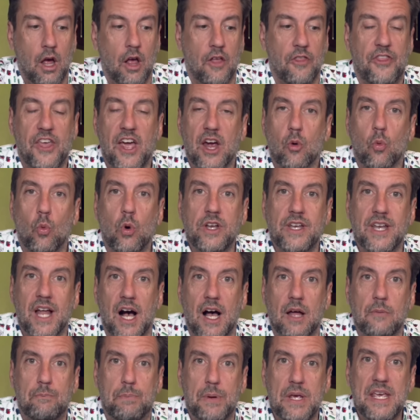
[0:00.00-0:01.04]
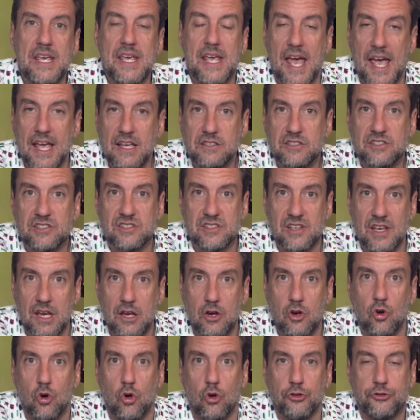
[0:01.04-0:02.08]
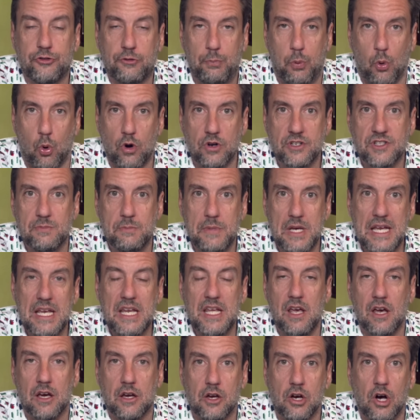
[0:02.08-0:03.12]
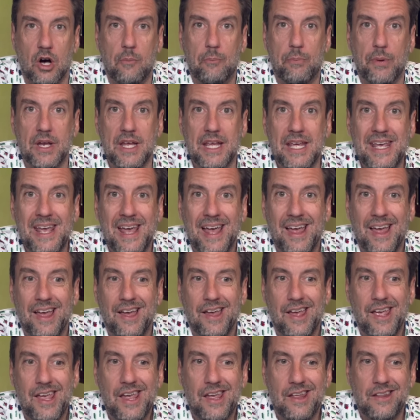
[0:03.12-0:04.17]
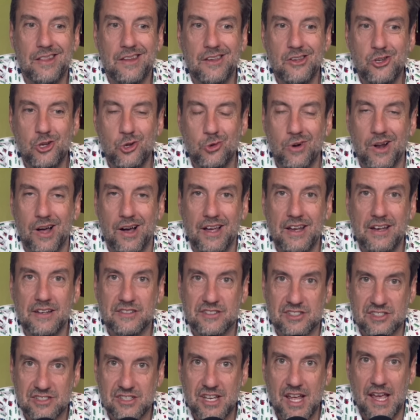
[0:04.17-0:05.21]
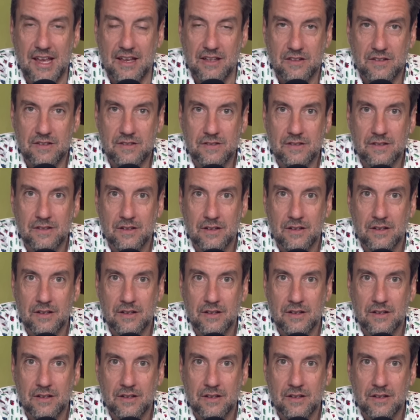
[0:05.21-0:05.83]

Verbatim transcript: there would not be a single sports media company in the United States